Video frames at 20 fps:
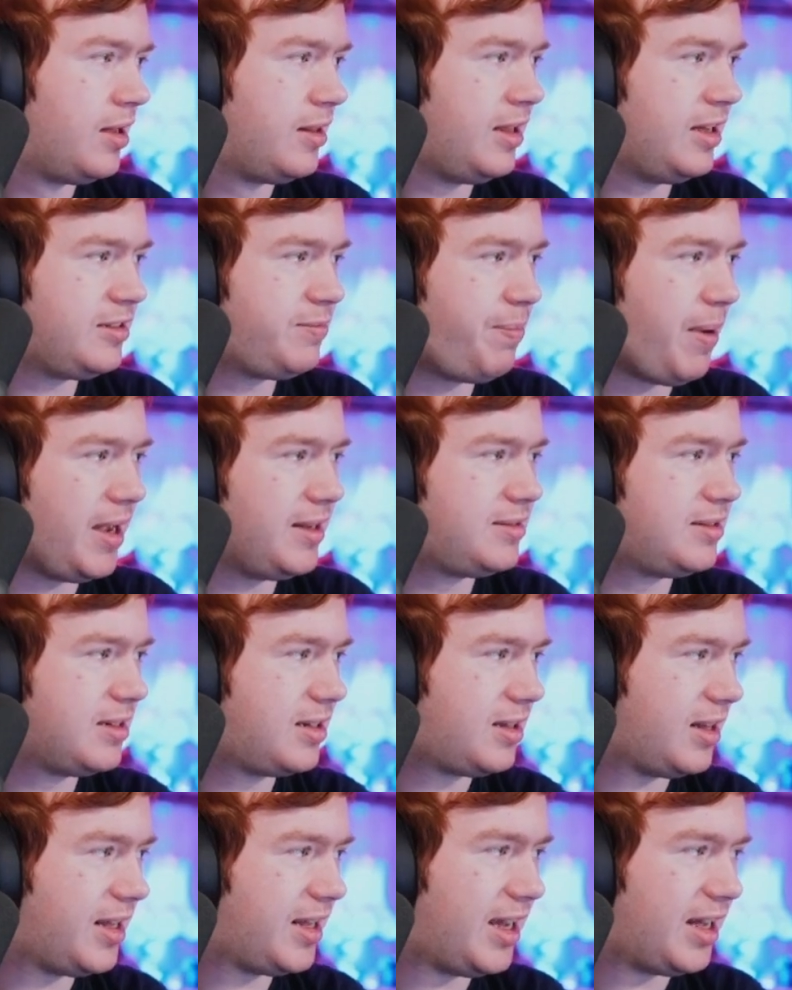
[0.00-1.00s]
This
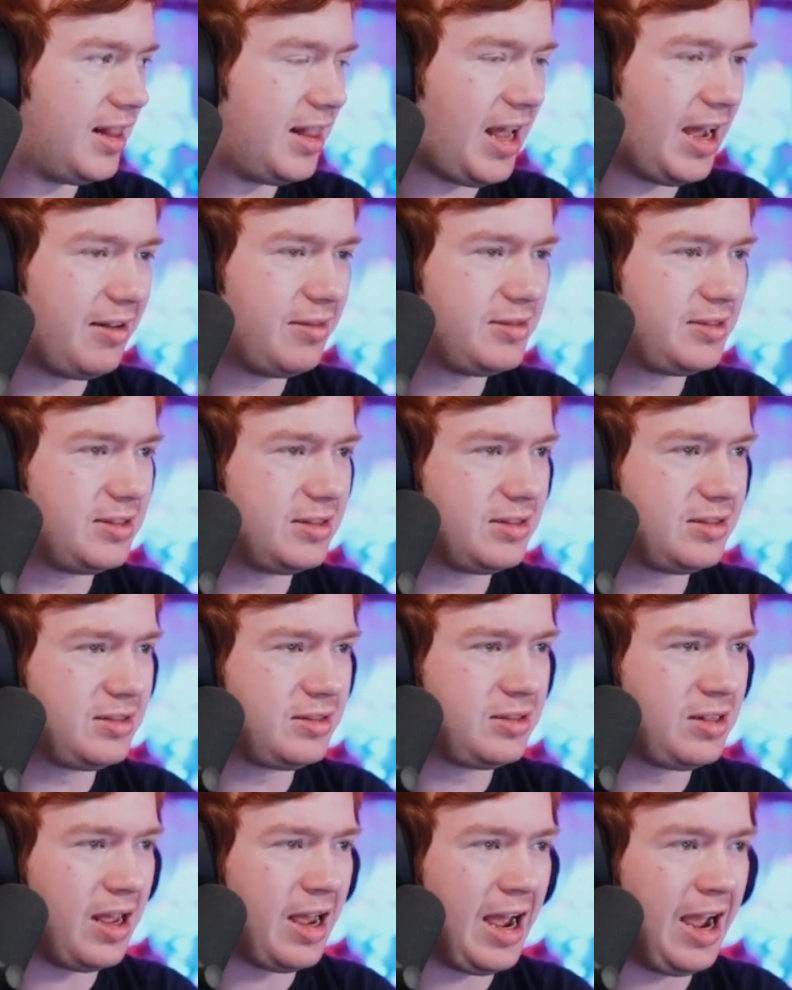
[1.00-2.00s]
basically allows
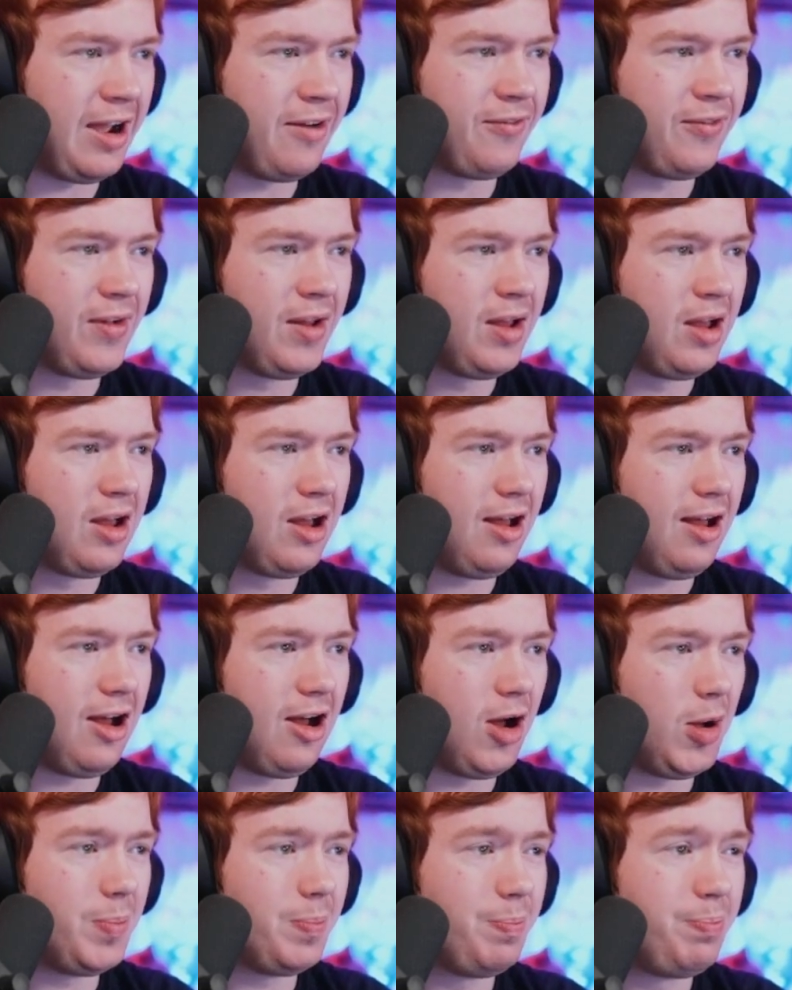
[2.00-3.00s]
us to have
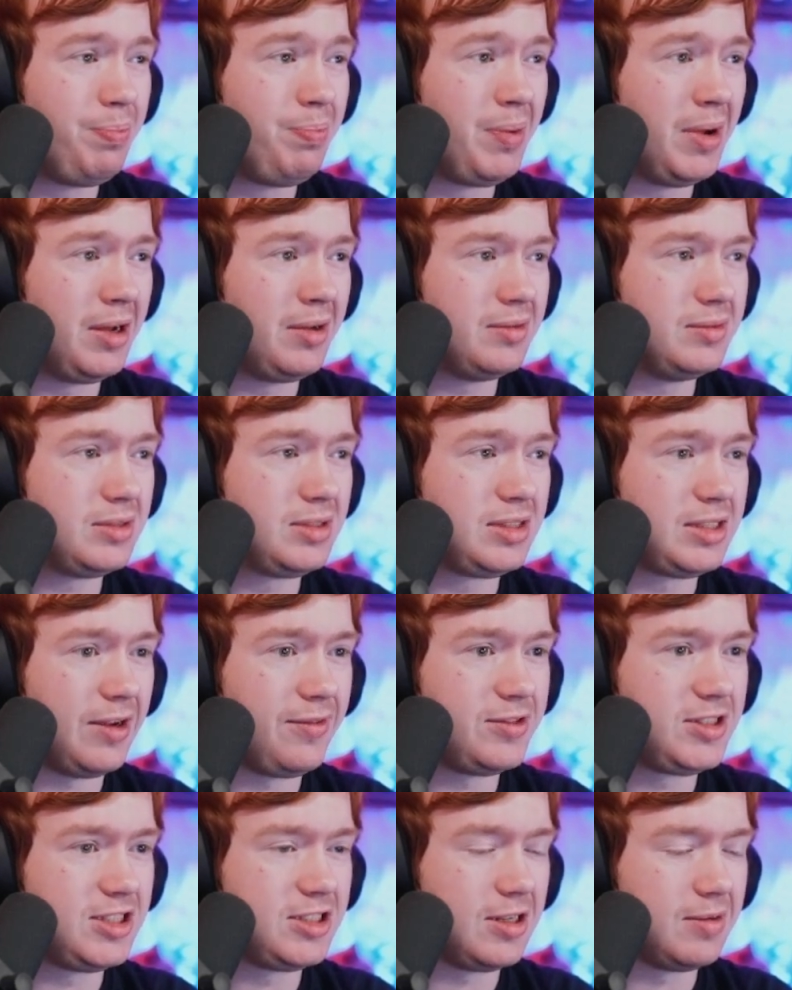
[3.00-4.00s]
on-built
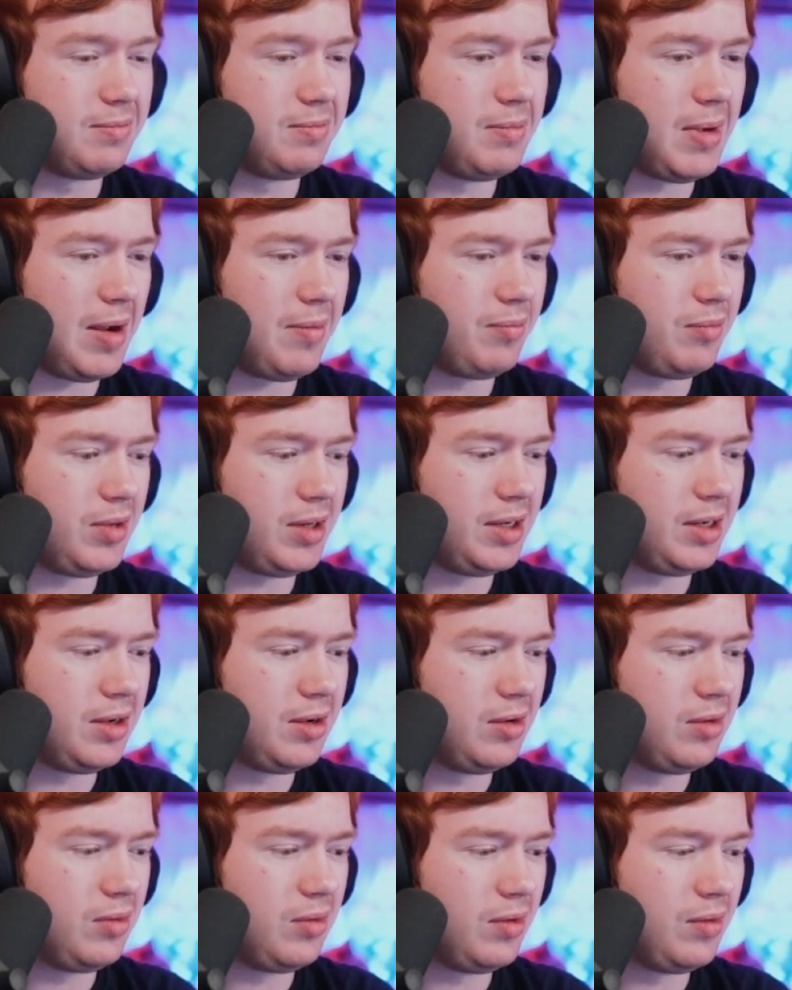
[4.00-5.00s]
system memory
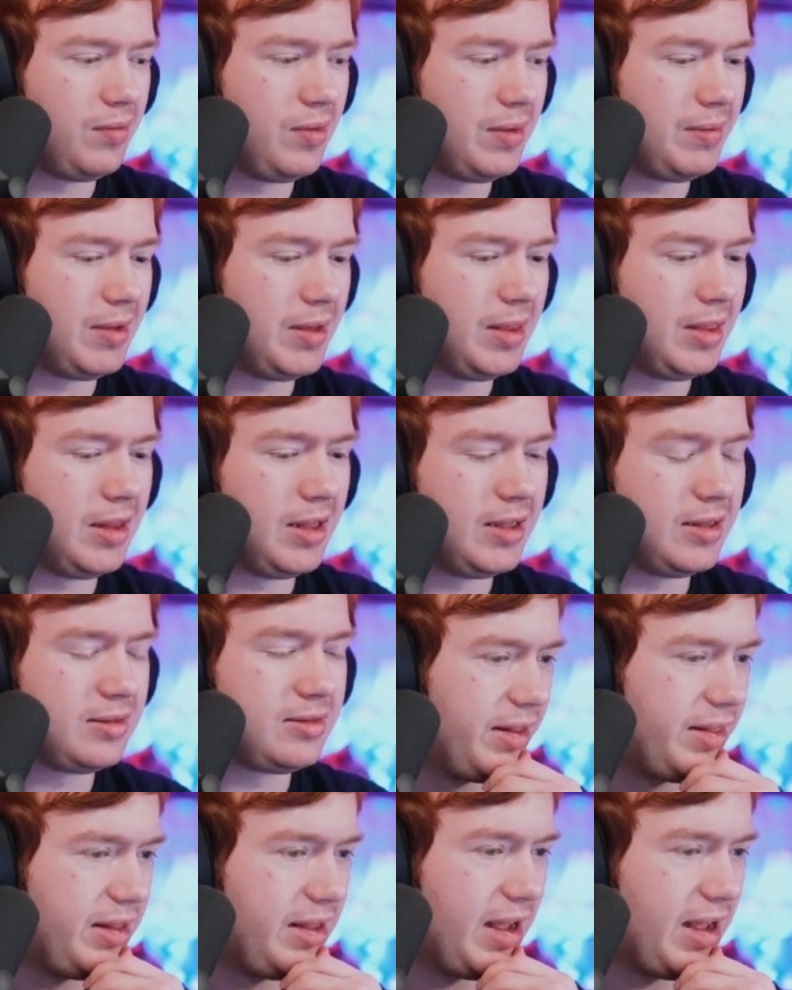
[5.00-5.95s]
within this.